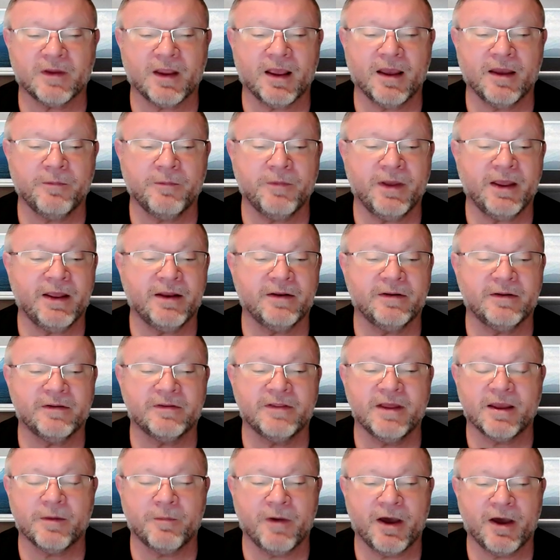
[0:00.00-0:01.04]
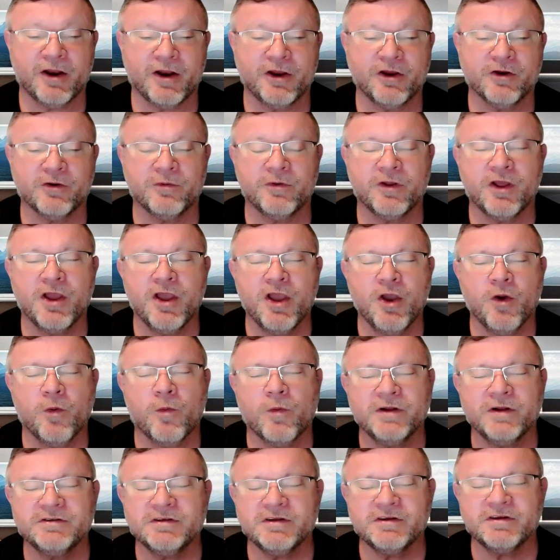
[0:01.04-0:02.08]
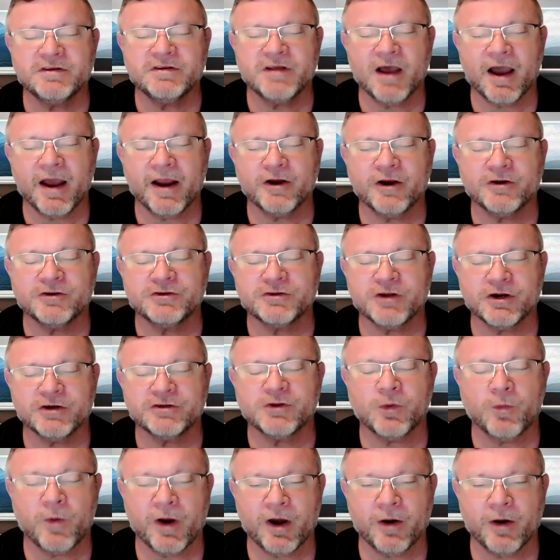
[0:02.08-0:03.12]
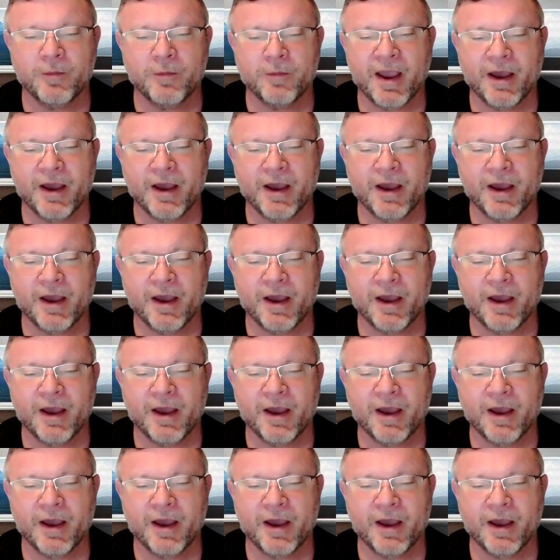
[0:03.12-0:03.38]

think about it. Once a tire starts a wear